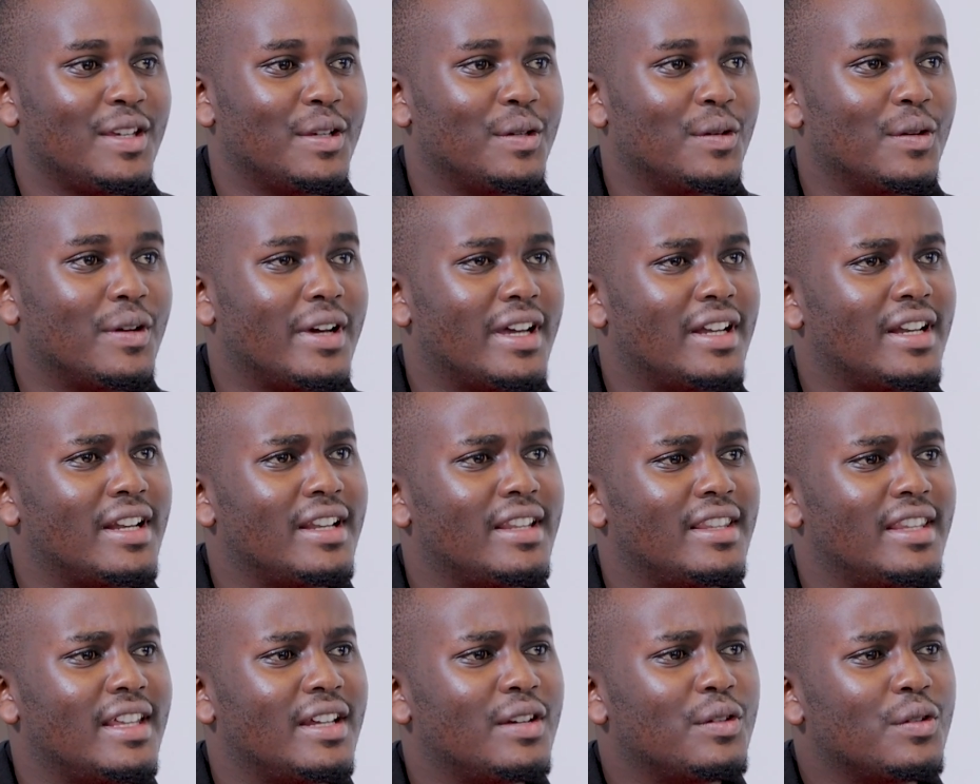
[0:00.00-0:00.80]
you know,
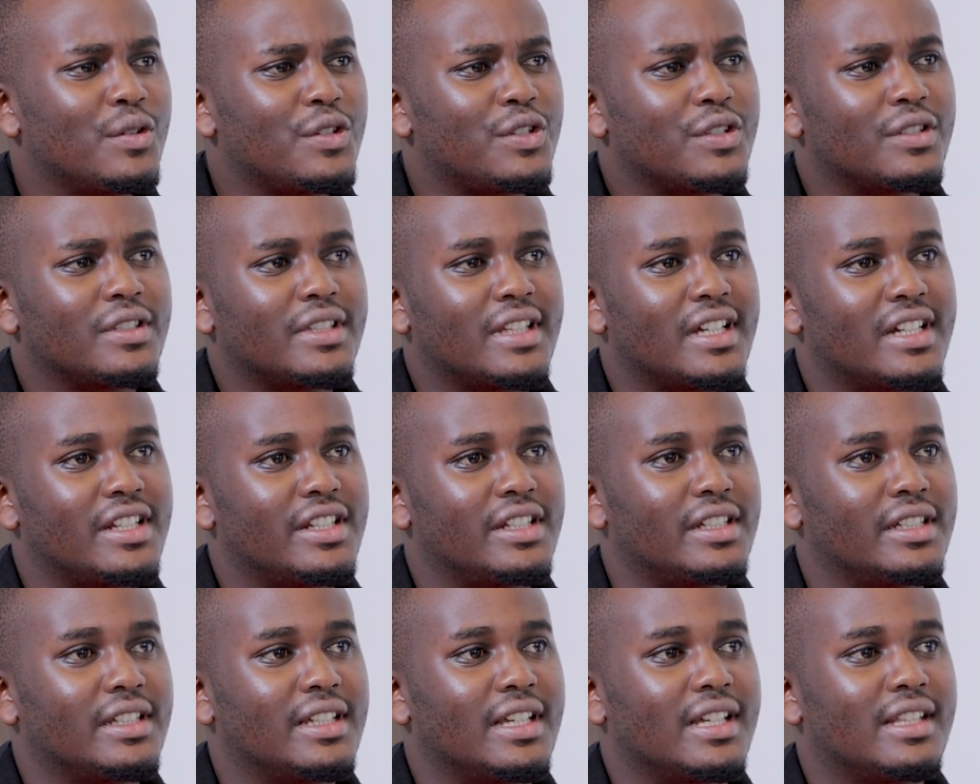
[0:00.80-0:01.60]
and the notion that
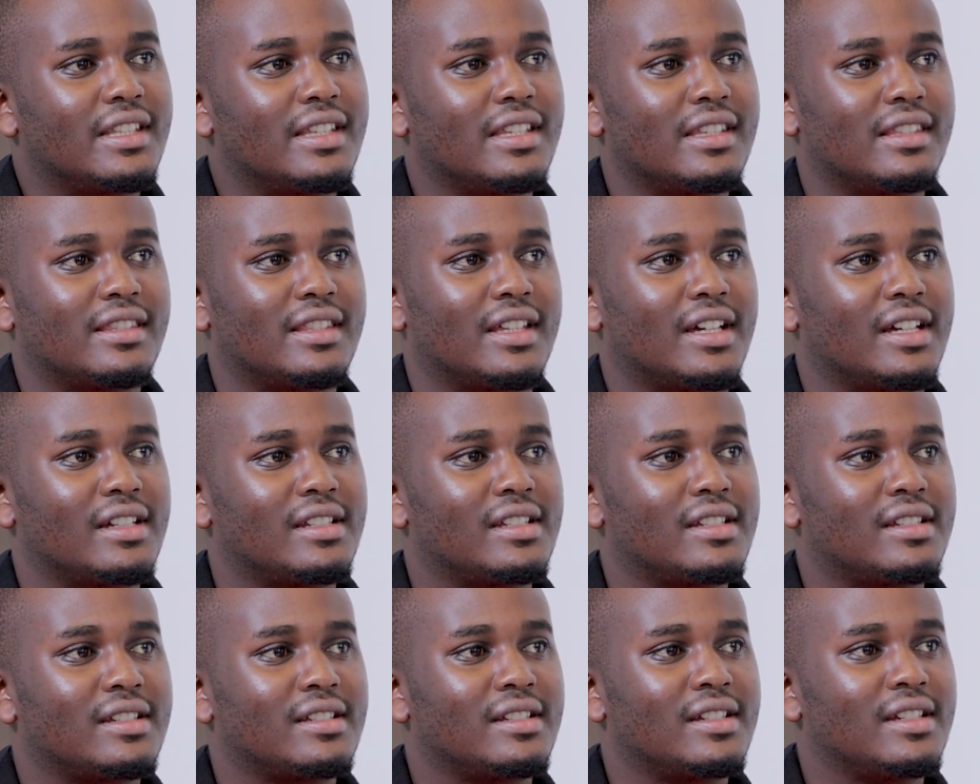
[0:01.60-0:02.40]
she gets is
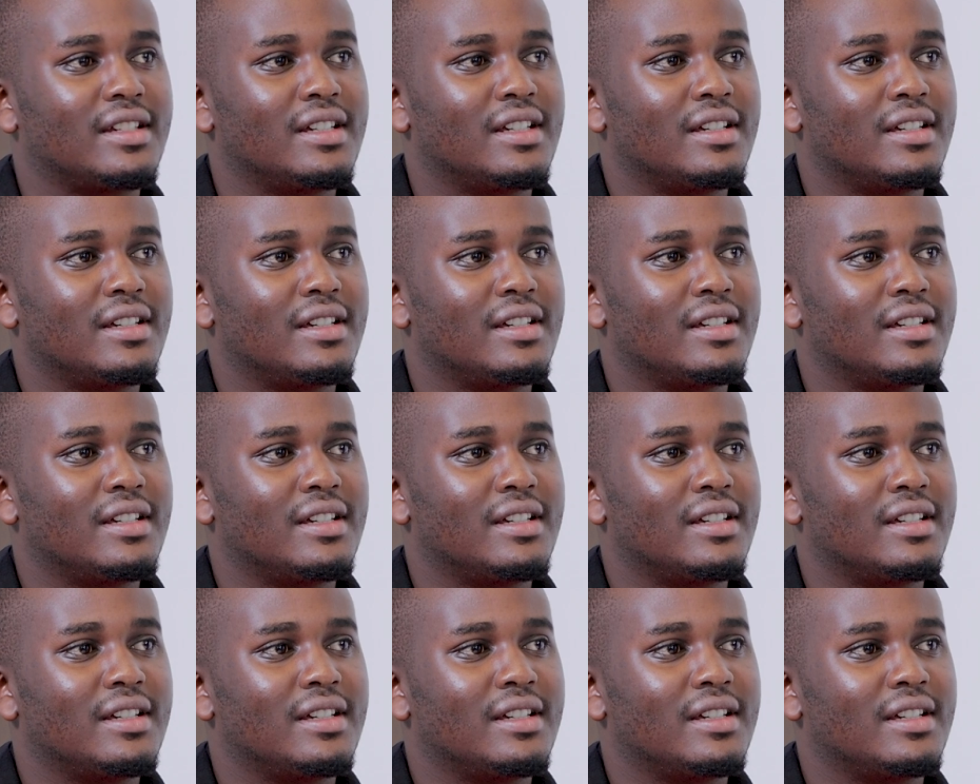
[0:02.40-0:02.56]
that